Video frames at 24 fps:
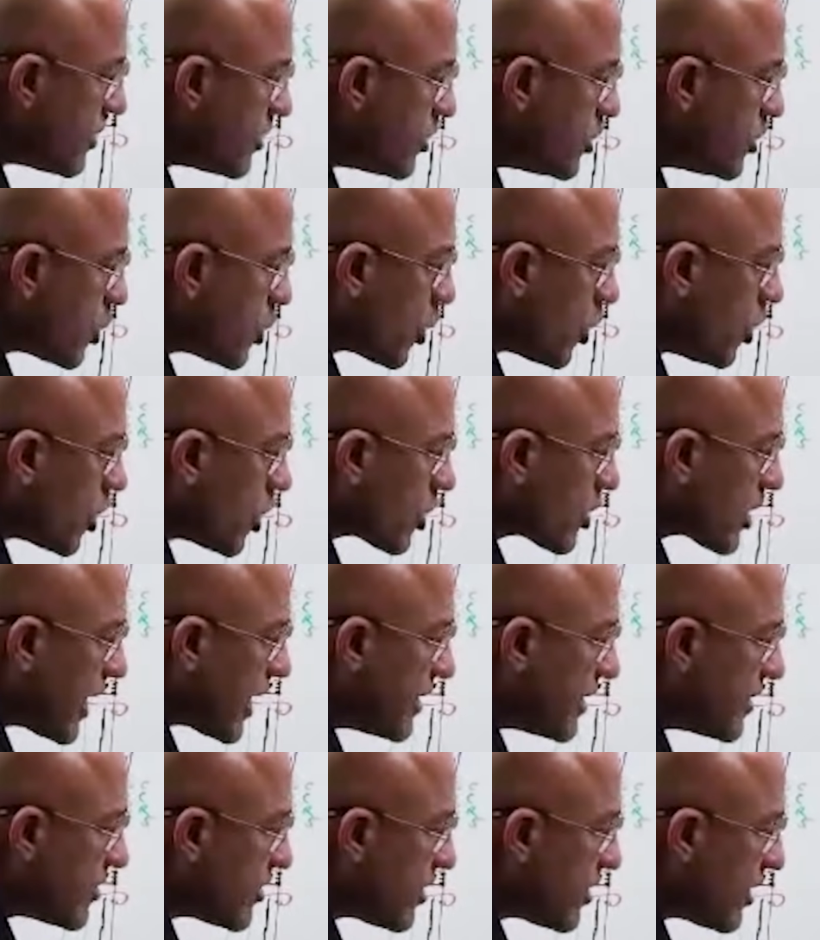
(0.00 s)
Nucleotides.
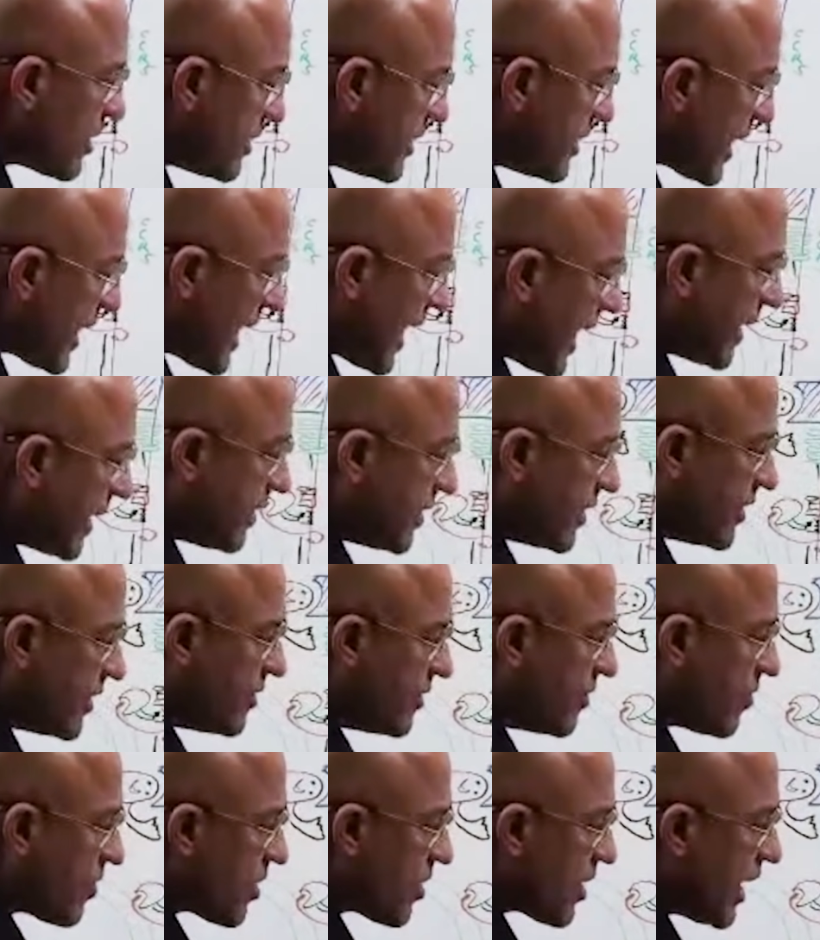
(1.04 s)
Nucleotides. They are
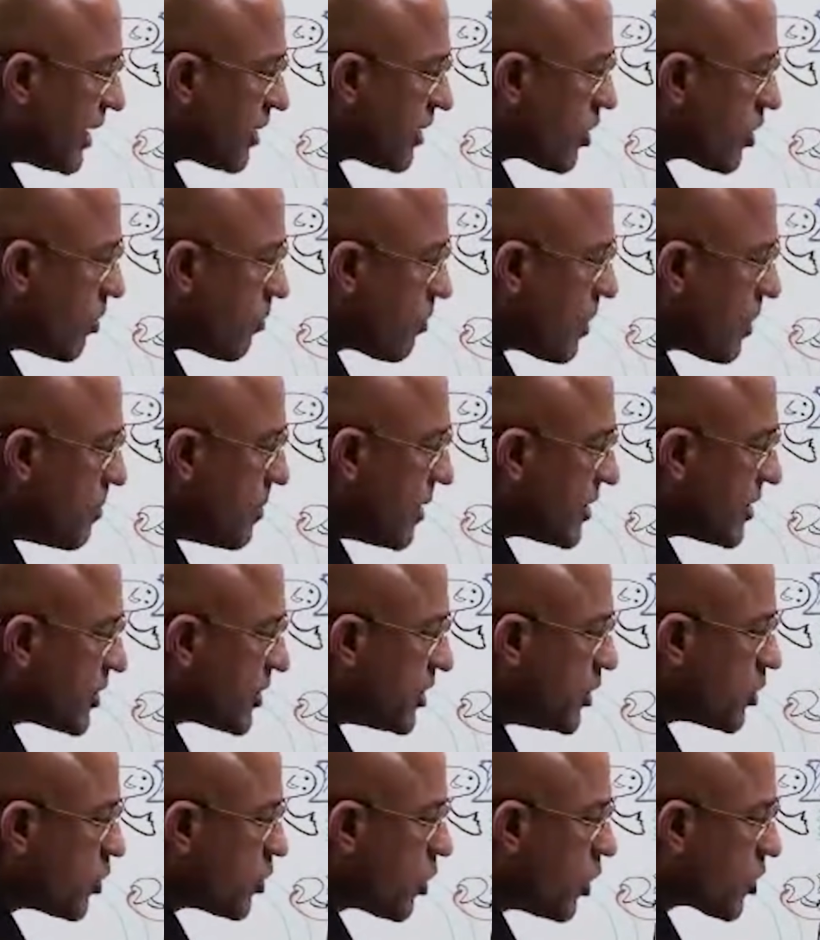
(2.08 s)
added, right?
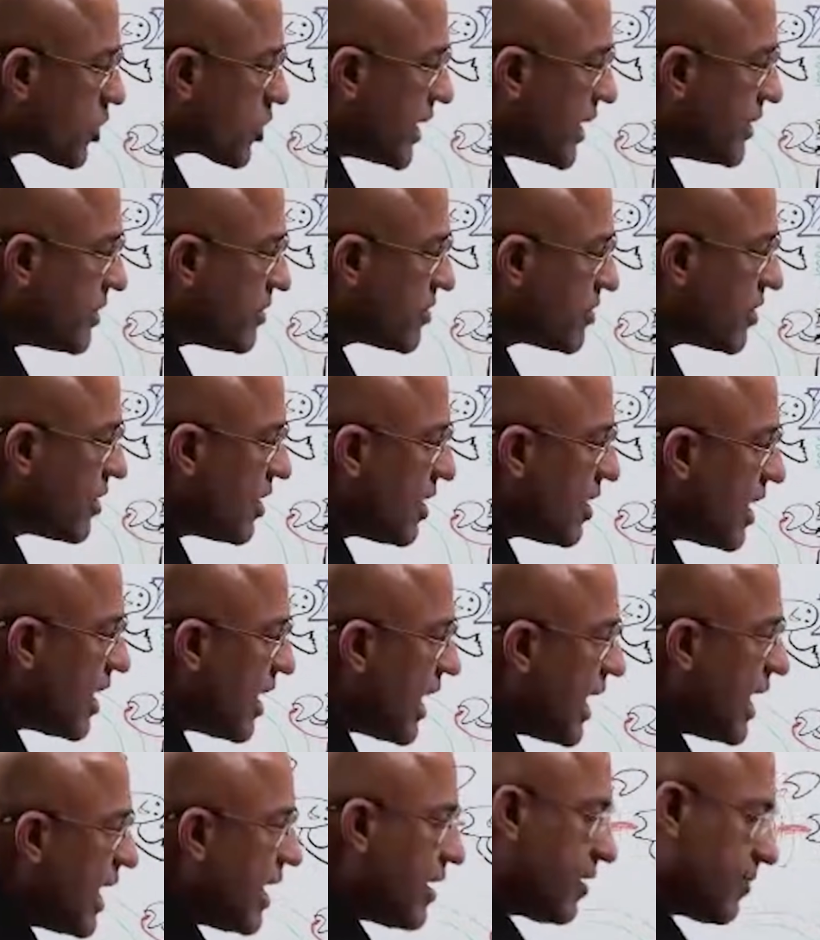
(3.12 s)
Complementary nucleotides
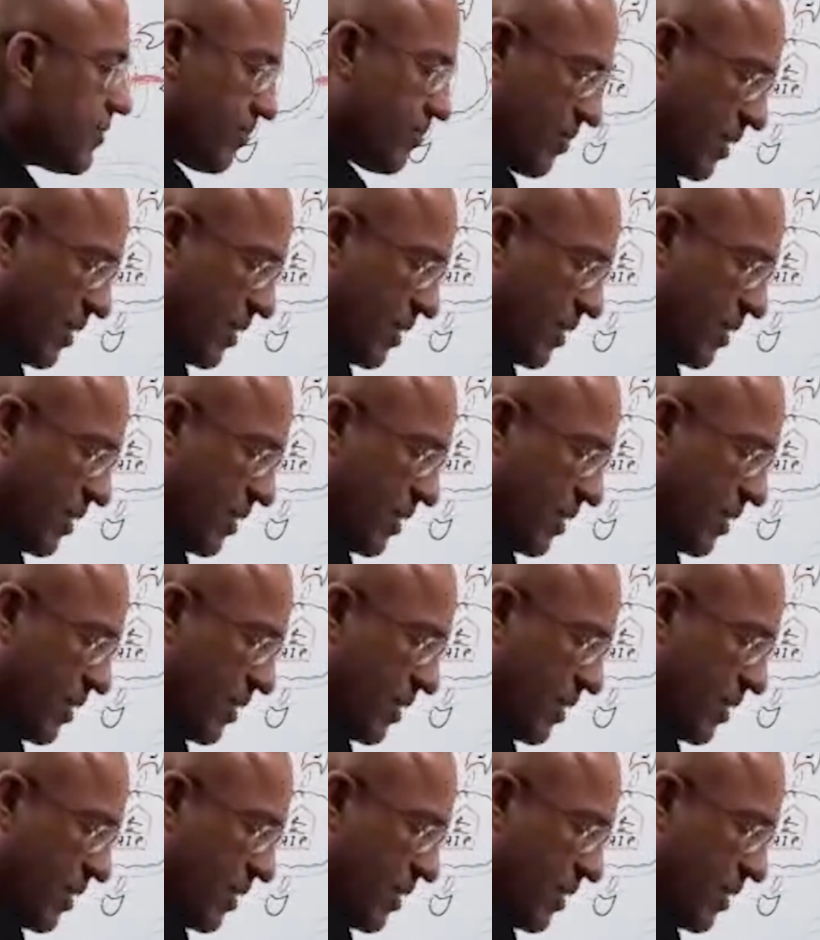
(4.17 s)
are